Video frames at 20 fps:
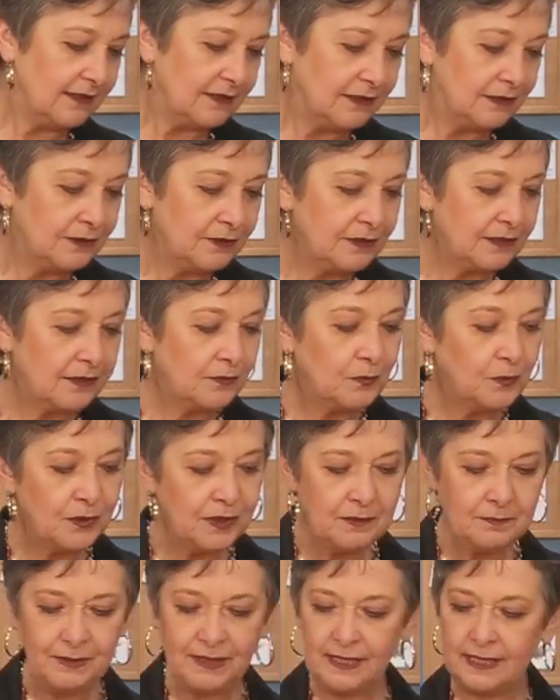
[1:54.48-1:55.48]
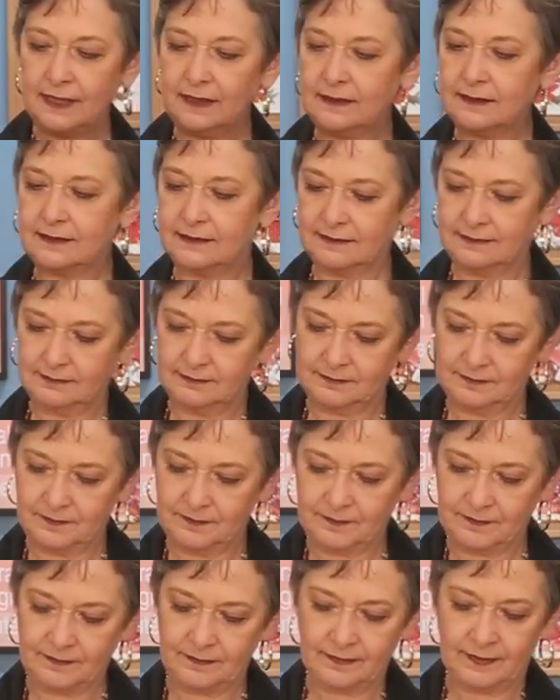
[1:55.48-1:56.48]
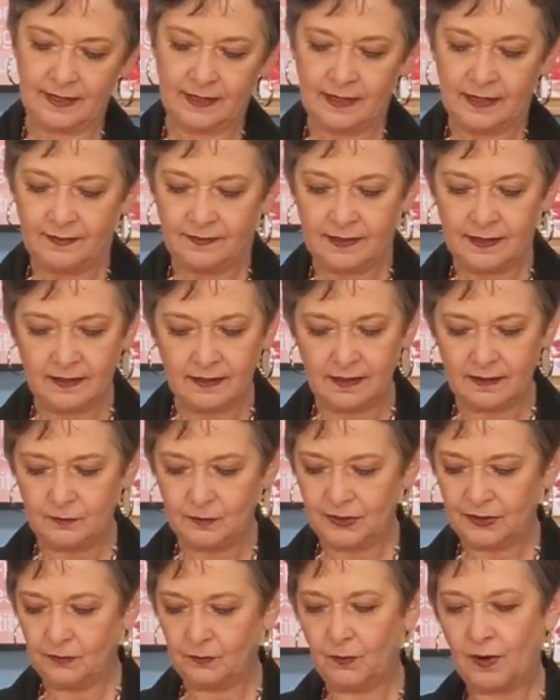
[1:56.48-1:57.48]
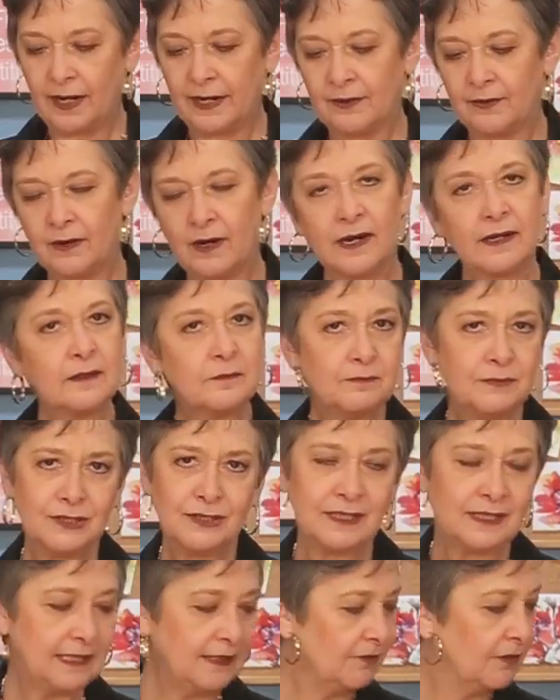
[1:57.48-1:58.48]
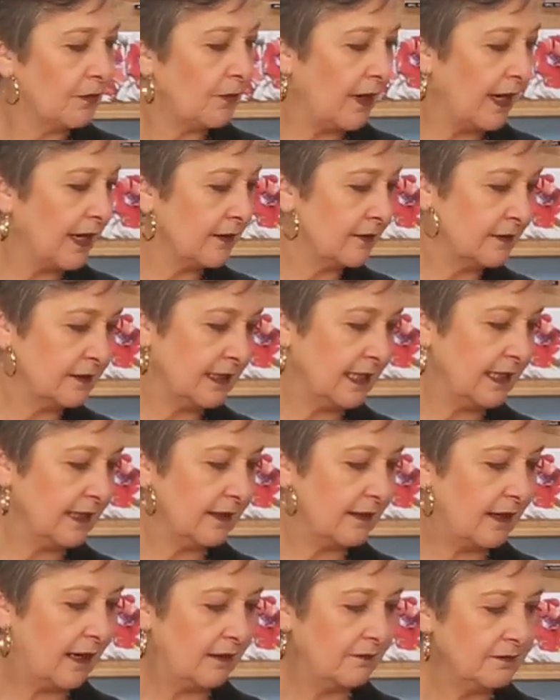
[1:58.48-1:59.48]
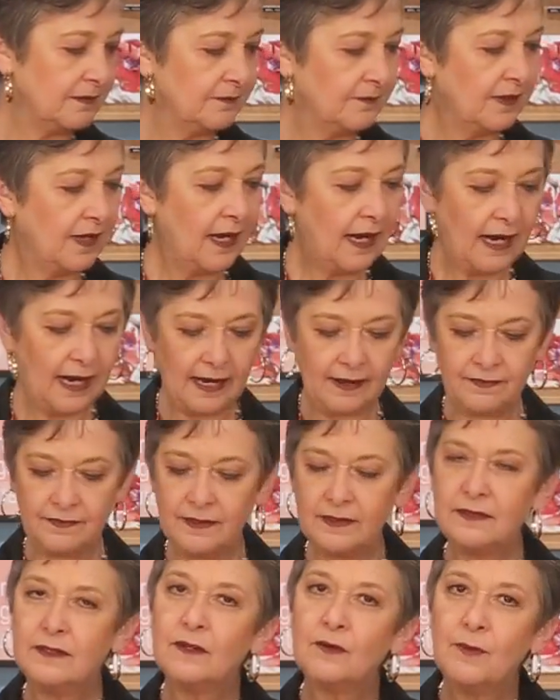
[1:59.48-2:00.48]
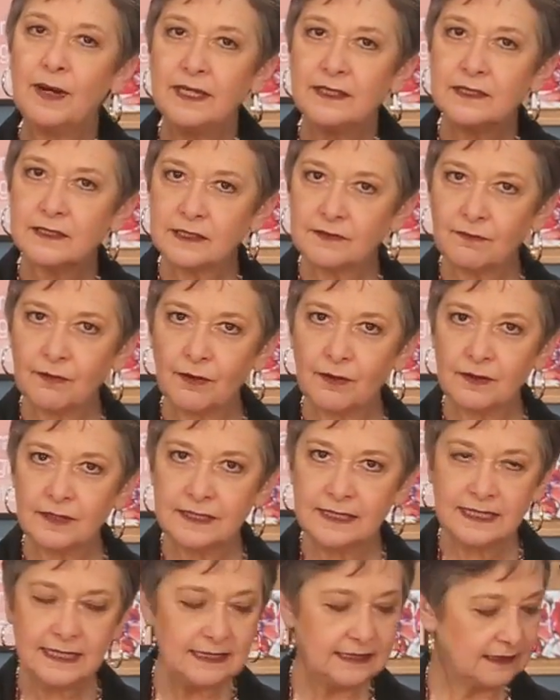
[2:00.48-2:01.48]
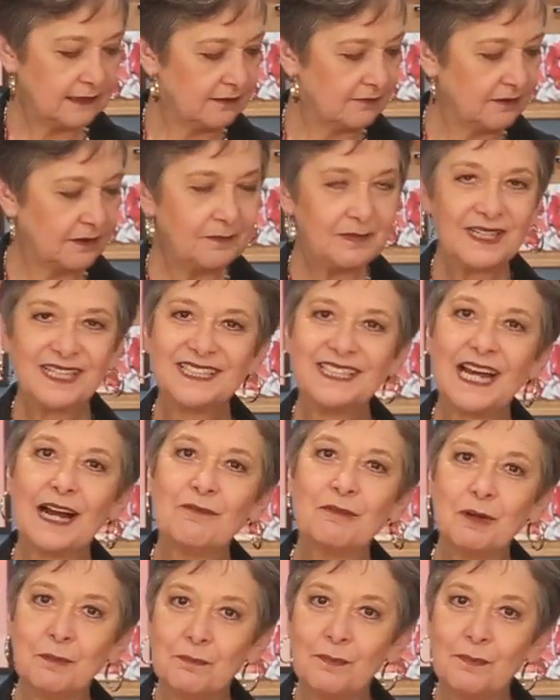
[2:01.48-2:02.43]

using wood picks. They come with a wire on them. You can leave the wire or take it off. And then the Oasis floral adhesive, because that will